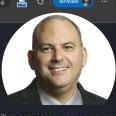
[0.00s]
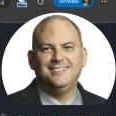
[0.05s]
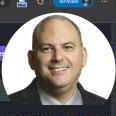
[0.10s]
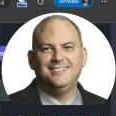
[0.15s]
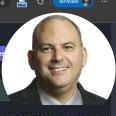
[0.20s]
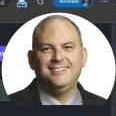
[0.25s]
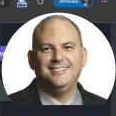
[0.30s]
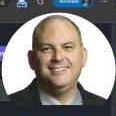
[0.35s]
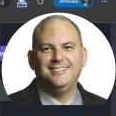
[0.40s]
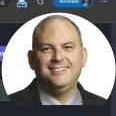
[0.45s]

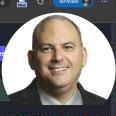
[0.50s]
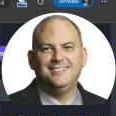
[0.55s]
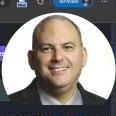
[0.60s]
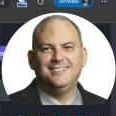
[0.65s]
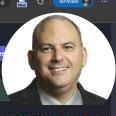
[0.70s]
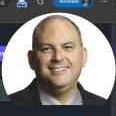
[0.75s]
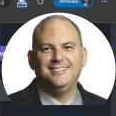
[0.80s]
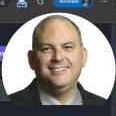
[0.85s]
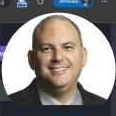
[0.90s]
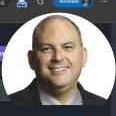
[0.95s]

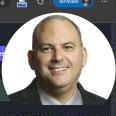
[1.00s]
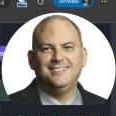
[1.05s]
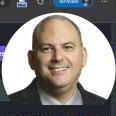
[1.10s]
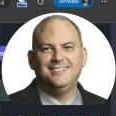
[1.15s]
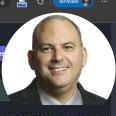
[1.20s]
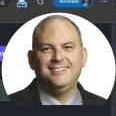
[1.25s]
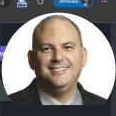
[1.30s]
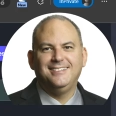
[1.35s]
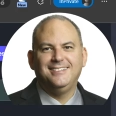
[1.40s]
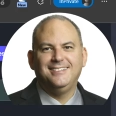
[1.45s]

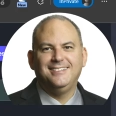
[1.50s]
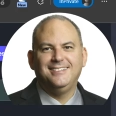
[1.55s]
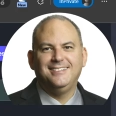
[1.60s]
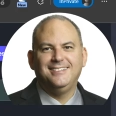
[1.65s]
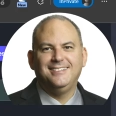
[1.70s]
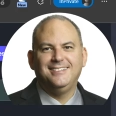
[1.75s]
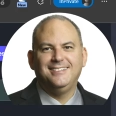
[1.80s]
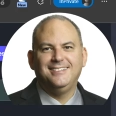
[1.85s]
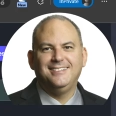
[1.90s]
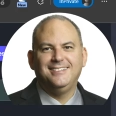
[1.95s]

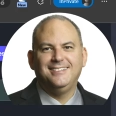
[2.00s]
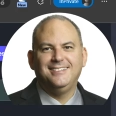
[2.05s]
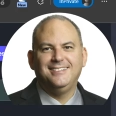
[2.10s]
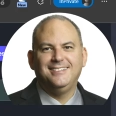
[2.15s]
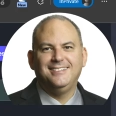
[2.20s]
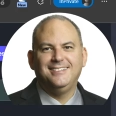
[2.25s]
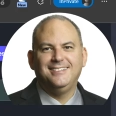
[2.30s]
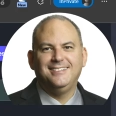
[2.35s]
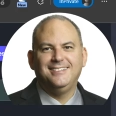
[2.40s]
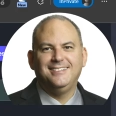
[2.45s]

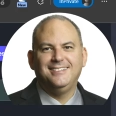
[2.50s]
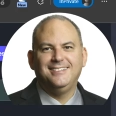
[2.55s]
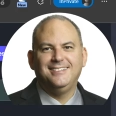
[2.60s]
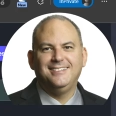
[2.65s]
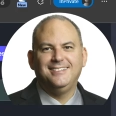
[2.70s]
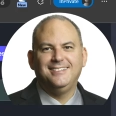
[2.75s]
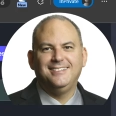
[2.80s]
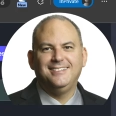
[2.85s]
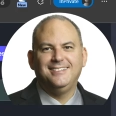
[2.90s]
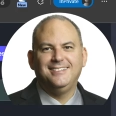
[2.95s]

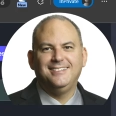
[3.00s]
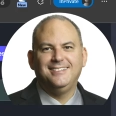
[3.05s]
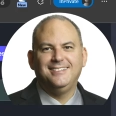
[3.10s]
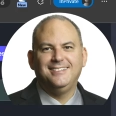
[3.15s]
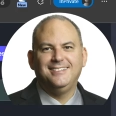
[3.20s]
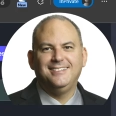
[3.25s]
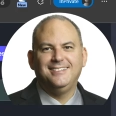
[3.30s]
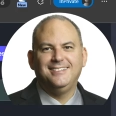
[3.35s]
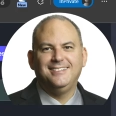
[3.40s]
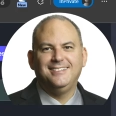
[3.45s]

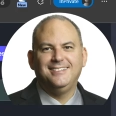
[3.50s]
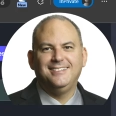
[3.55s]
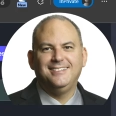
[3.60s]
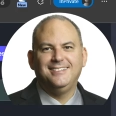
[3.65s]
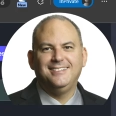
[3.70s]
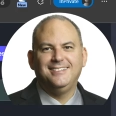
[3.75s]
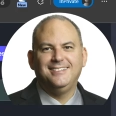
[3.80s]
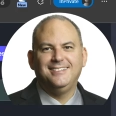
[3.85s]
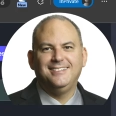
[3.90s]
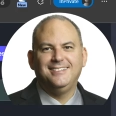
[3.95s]

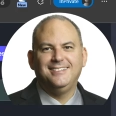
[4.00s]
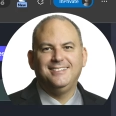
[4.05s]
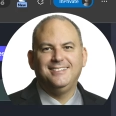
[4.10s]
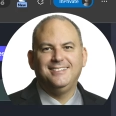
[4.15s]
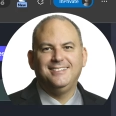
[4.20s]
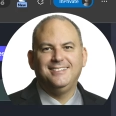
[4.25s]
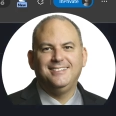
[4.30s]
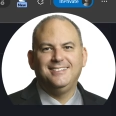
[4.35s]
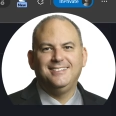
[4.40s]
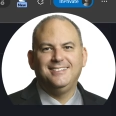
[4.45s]

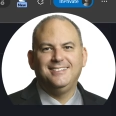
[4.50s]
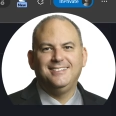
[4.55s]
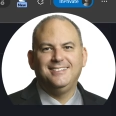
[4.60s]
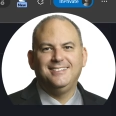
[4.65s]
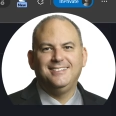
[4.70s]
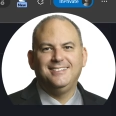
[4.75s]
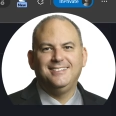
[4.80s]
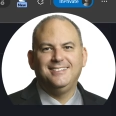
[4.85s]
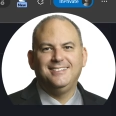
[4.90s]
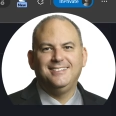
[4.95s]

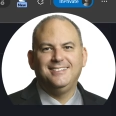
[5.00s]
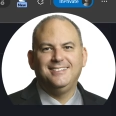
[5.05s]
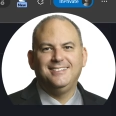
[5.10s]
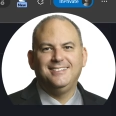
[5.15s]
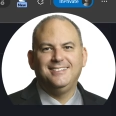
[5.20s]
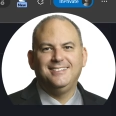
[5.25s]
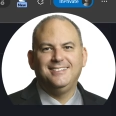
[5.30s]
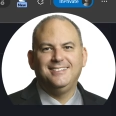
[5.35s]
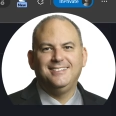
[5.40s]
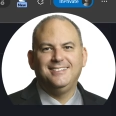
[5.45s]

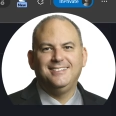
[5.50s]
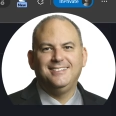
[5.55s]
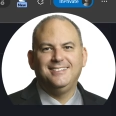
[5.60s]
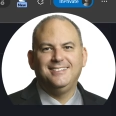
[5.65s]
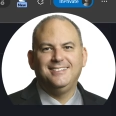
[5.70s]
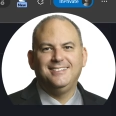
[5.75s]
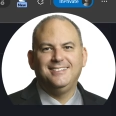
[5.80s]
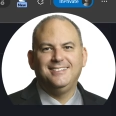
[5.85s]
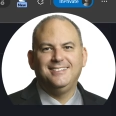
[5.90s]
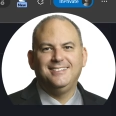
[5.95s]

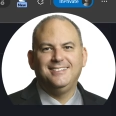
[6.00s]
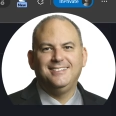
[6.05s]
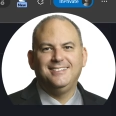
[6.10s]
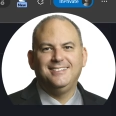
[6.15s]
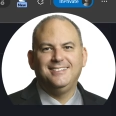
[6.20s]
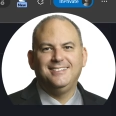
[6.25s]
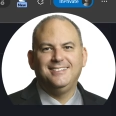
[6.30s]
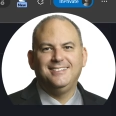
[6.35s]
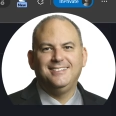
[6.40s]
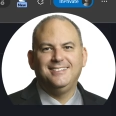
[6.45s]

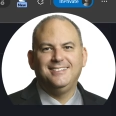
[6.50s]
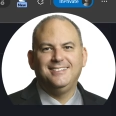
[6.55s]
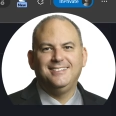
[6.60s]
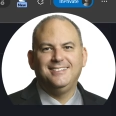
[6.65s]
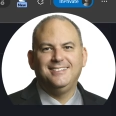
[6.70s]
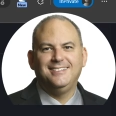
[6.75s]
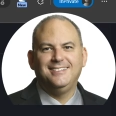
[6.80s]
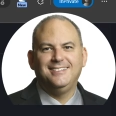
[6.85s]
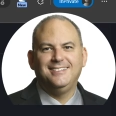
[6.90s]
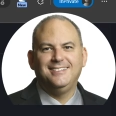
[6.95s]

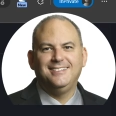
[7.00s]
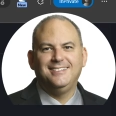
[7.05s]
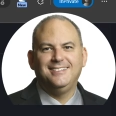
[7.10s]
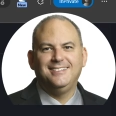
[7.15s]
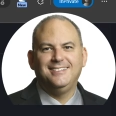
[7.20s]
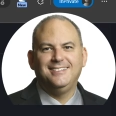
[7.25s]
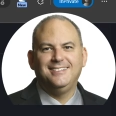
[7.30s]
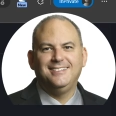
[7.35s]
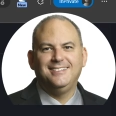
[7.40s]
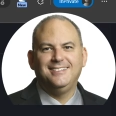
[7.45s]

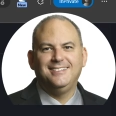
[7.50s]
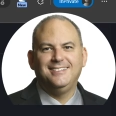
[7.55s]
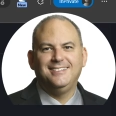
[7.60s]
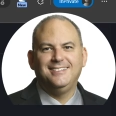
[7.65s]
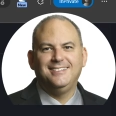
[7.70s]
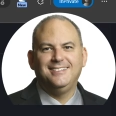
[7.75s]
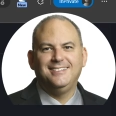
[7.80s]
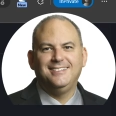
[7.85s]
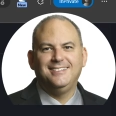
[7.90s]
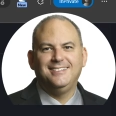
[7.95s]
The face doesn't move, so there is nothing to read.